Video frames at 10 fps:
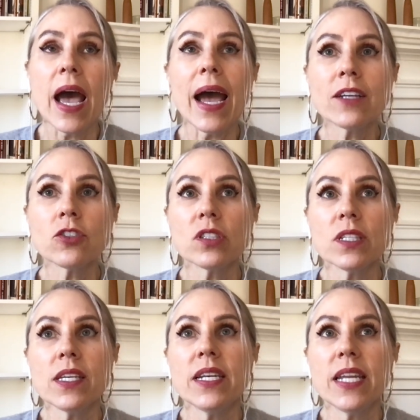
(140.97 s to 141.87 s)

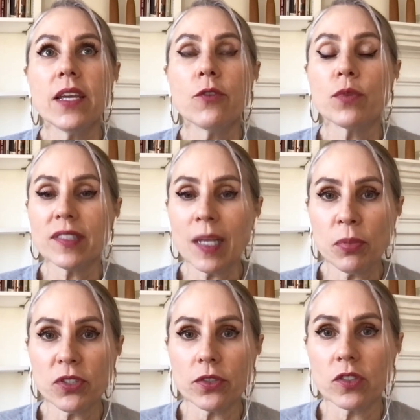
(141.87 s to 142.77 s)
actually need
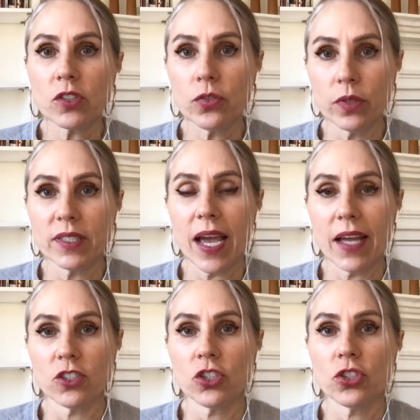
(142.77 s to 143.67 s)
receptors to
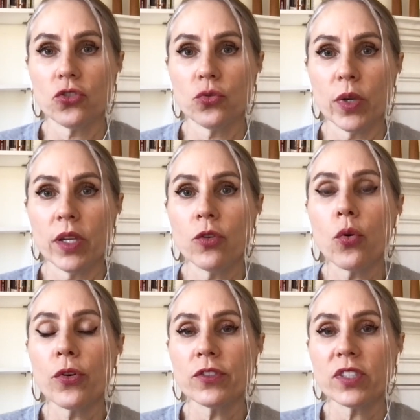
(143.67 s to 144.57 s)
attach to in
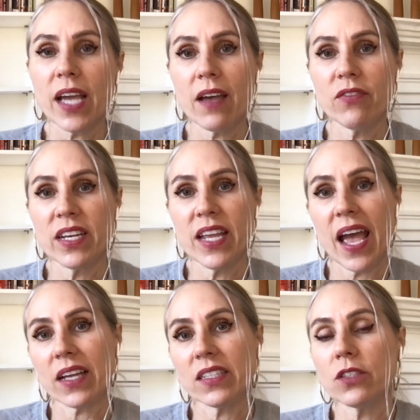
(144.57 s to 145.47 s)
order to have any
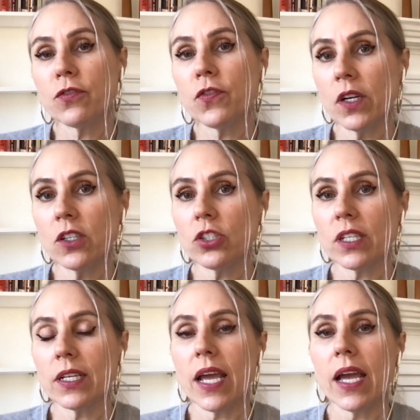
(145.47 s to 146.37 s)
active function.